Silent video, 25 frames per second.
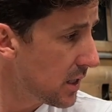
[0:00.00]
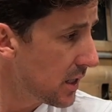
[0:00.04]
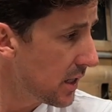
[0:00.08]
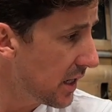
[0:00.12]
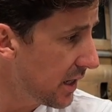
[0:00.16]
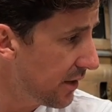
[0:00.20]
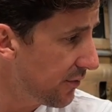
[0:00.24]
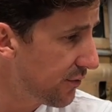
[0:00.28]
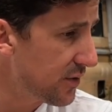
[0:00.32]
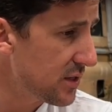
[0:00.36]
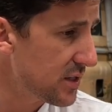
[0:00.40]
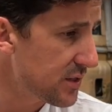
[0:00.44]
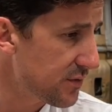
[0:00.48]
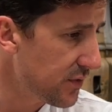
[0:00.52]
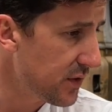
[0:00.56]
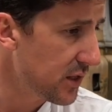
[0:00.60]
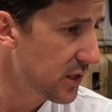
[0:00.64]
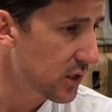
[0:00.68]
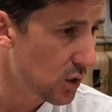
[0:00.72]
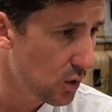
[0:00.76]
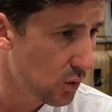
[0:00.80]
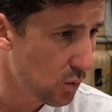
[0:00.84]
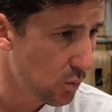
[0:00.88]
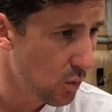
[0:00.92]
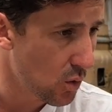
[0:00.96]
if this
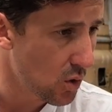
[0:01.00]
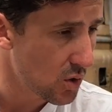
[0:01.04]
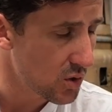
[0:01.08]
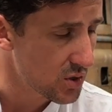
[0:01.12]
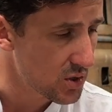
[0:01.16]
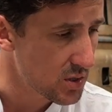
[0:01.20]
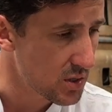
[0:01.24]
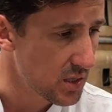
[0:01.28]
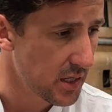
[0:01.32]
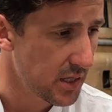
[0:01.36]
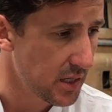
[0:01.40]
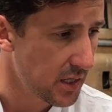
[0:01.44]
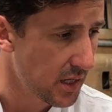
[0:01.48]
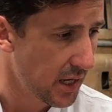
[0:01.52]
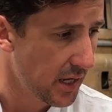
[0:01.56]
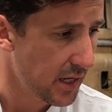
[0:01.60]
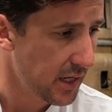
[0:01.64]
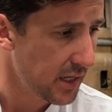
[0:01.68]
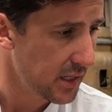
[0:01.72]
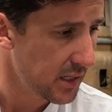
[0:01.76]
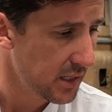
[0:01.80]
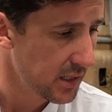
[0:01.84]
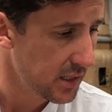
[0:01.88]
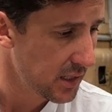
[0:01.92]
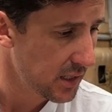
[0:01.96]
vehicle was in
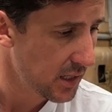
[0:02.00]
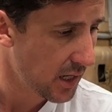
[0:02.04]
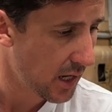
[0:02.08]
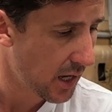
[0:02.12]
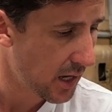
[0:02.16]
a